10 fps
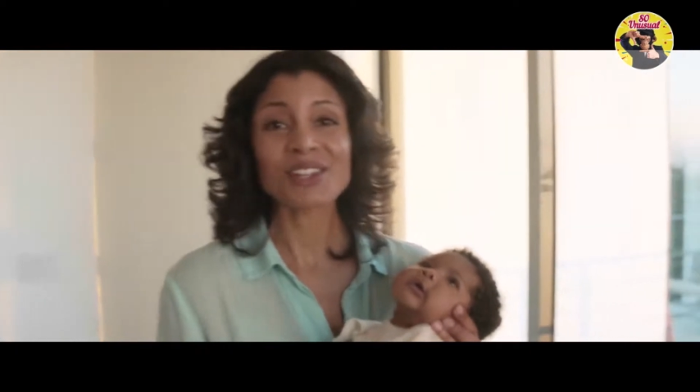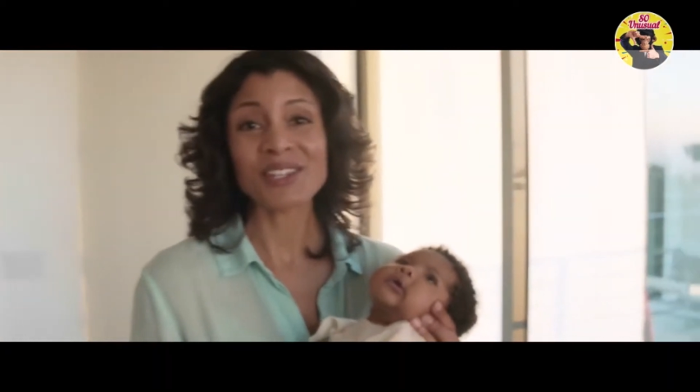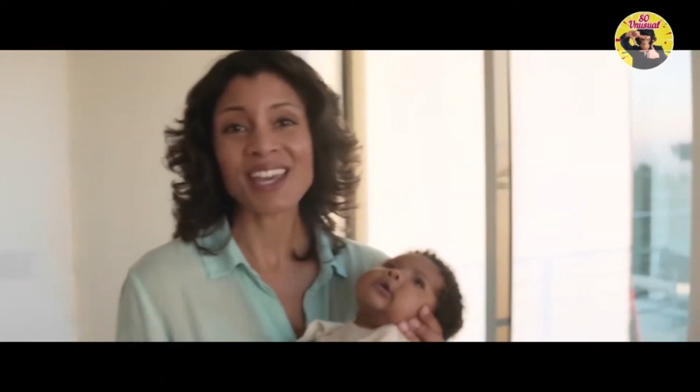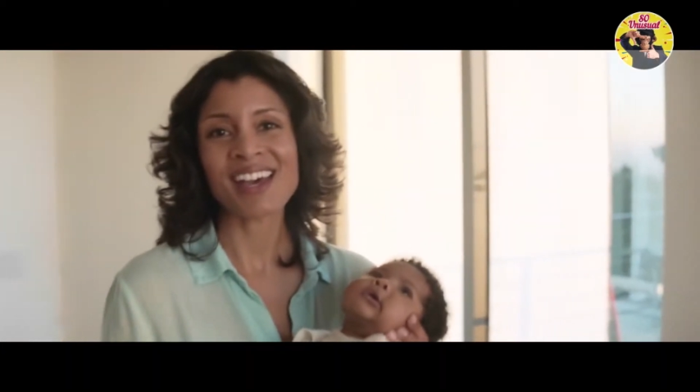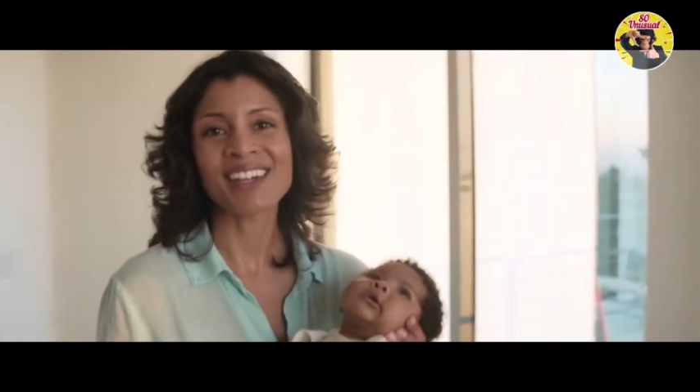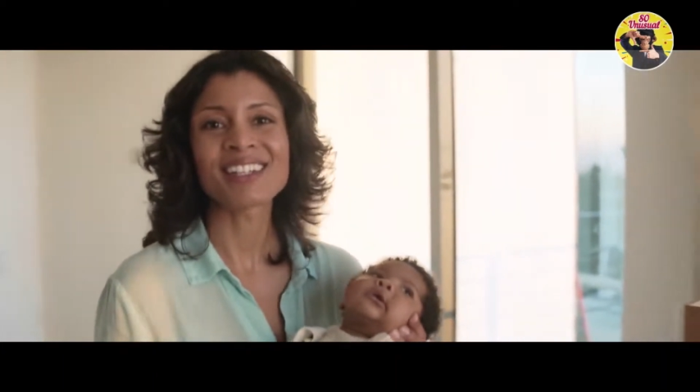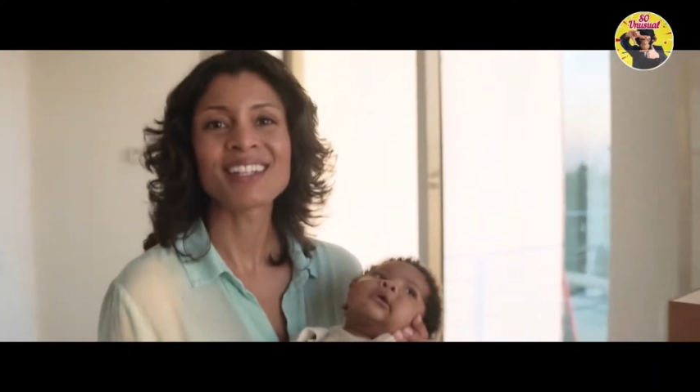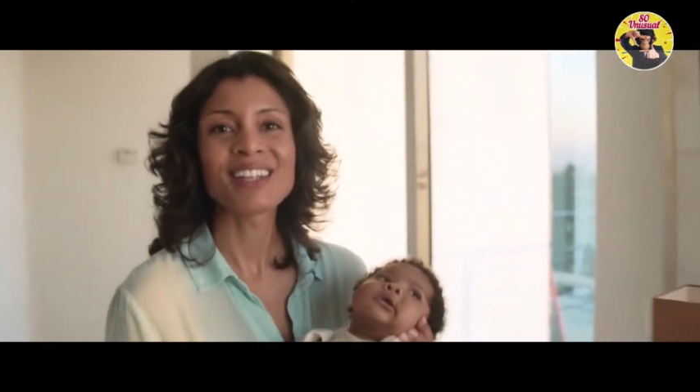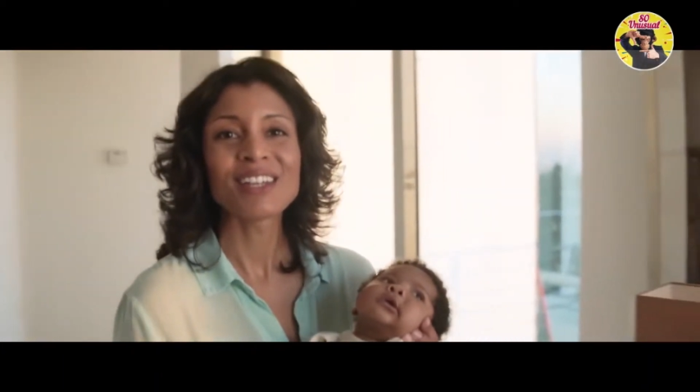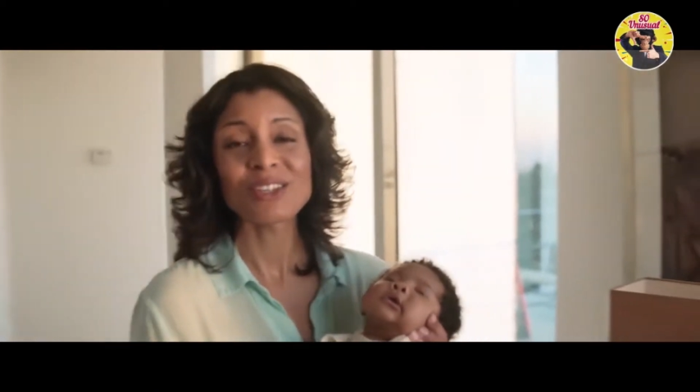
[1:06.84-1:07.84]
So yeah,
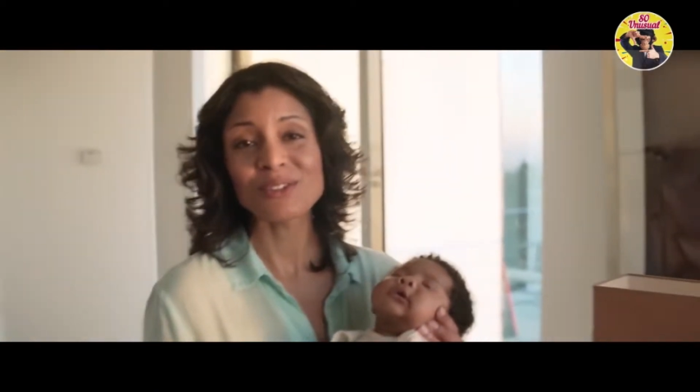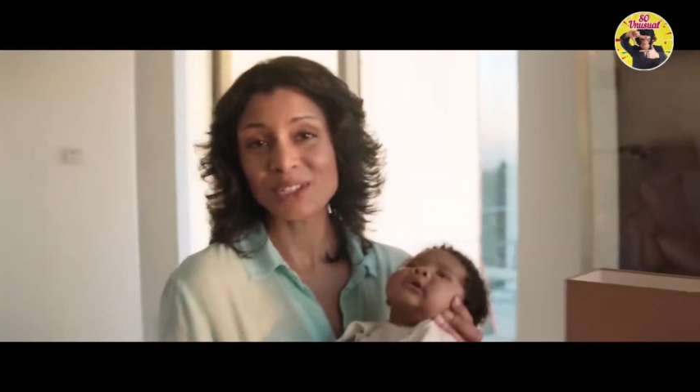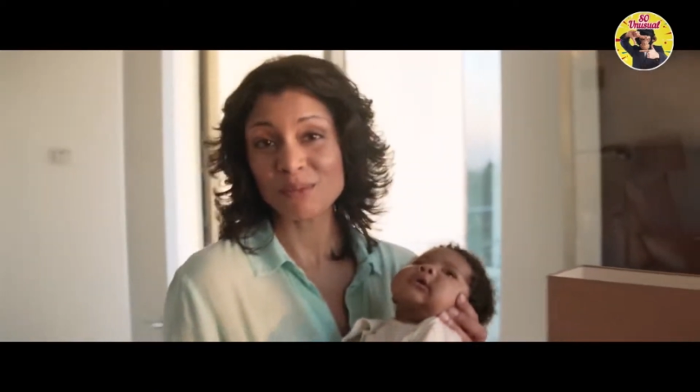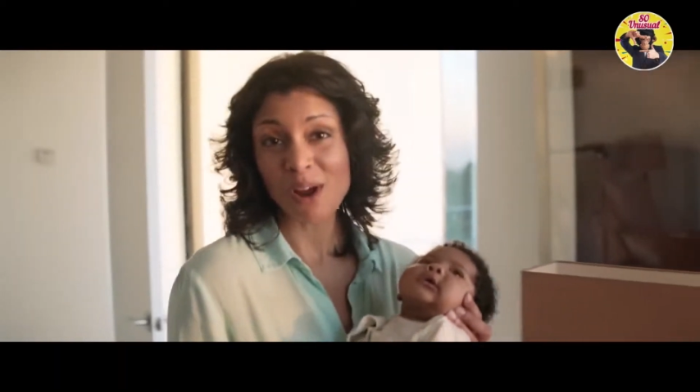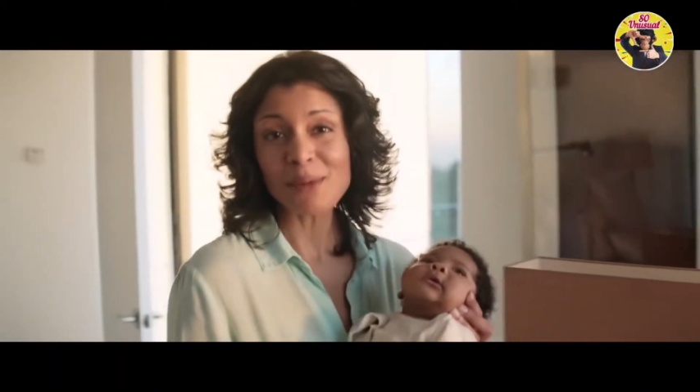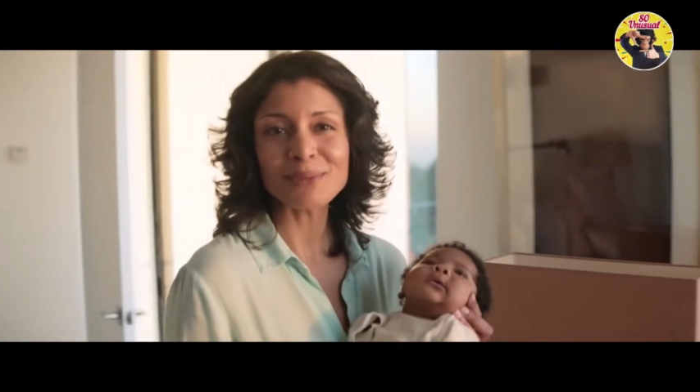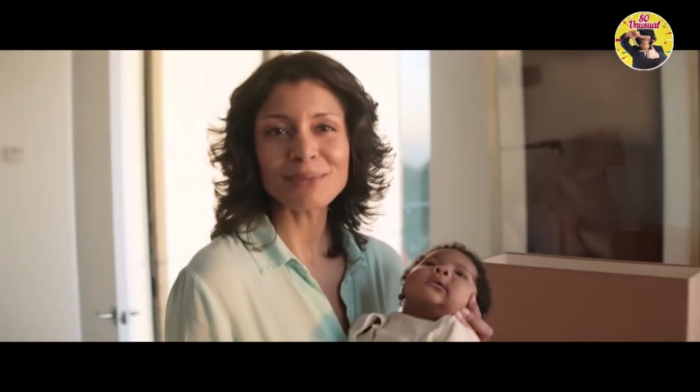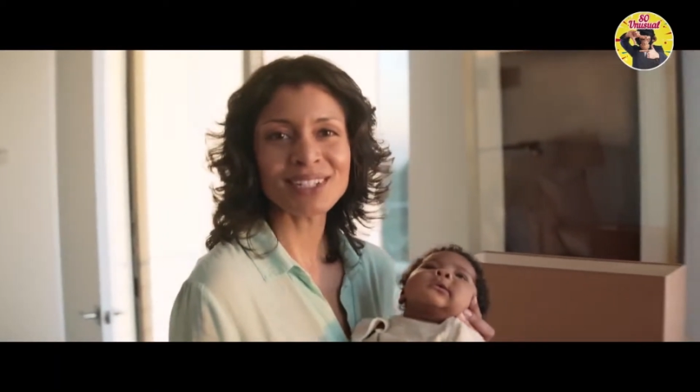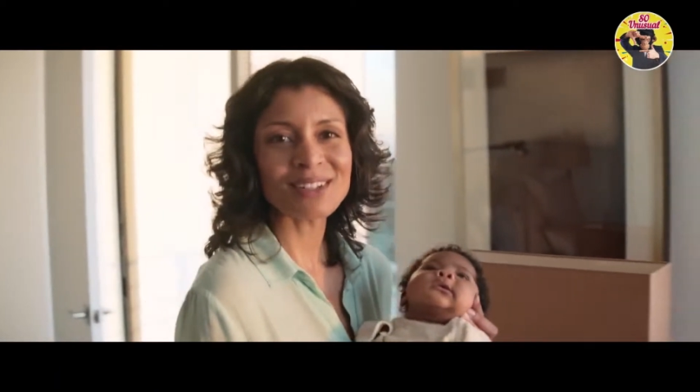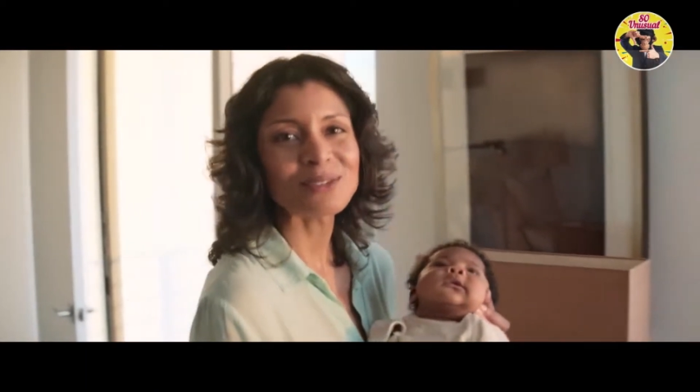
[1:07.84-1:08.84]
you should
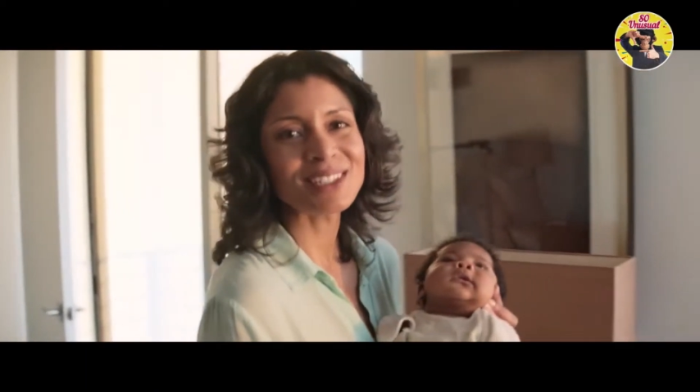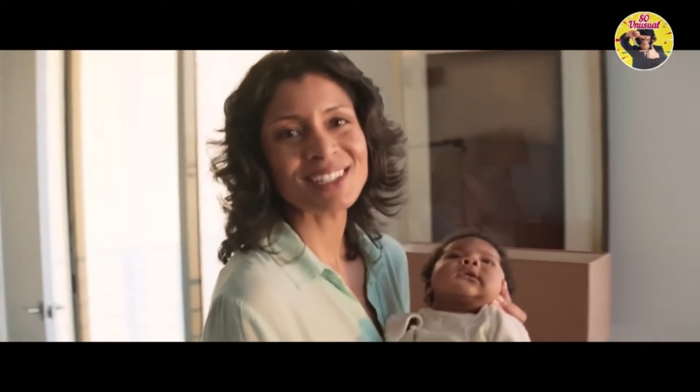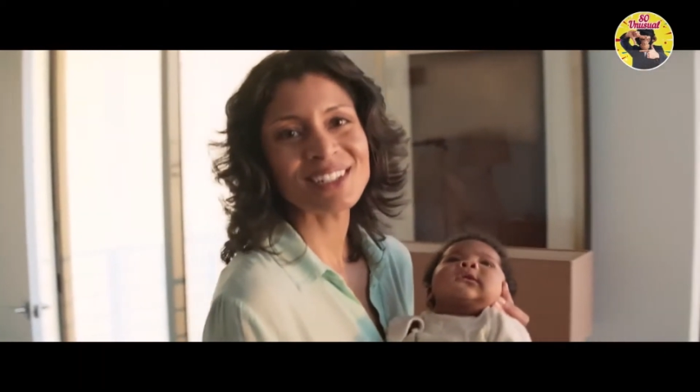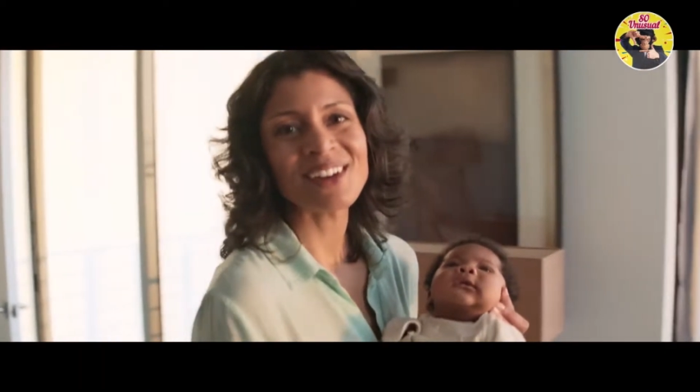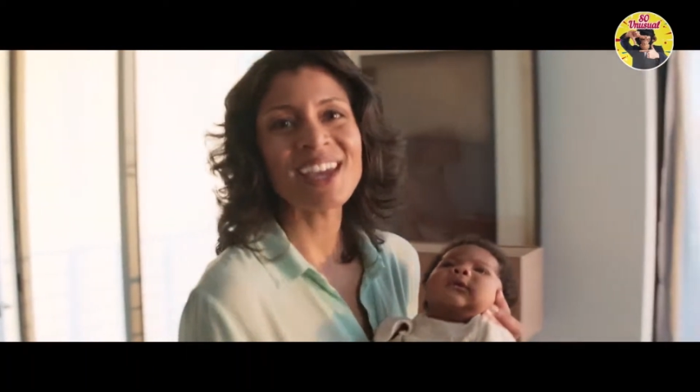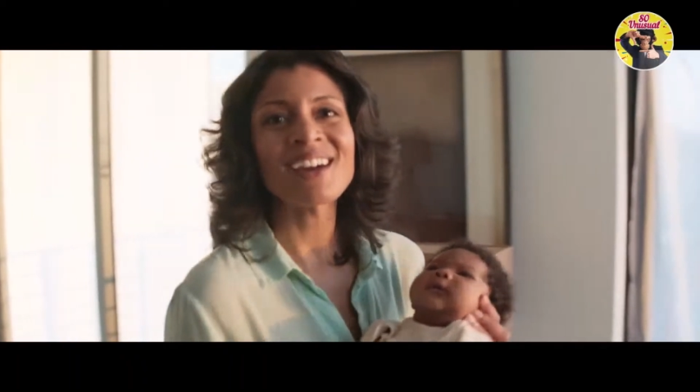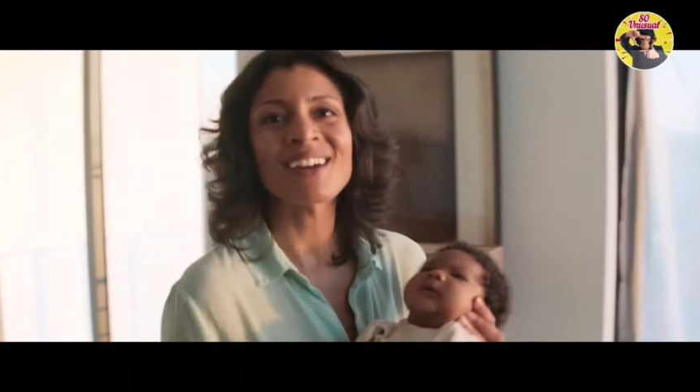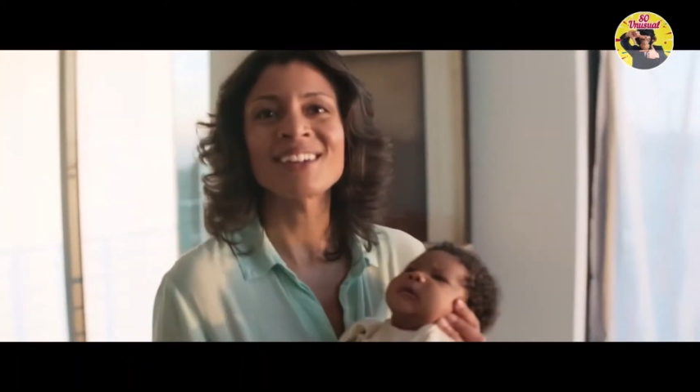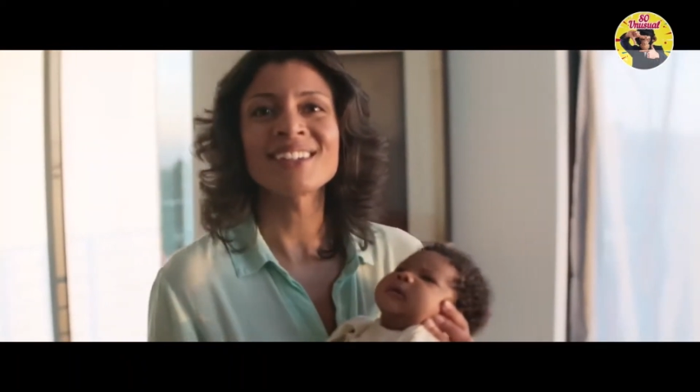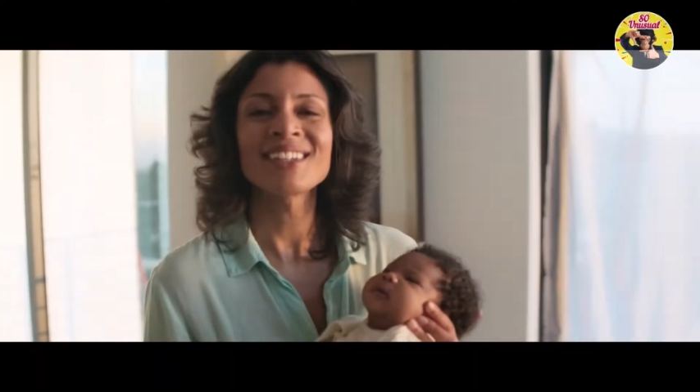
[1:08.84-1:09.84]
probably know what's in your
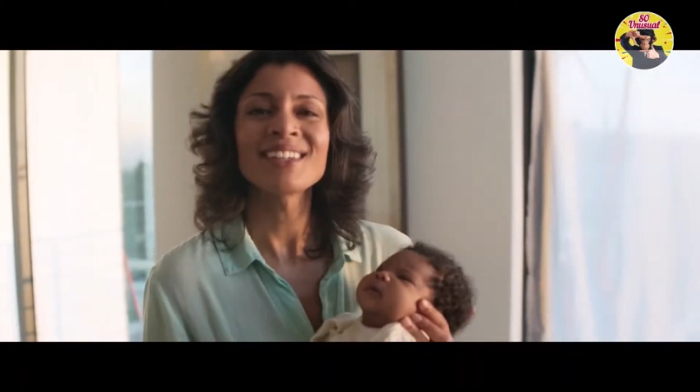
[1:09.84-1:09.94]
air.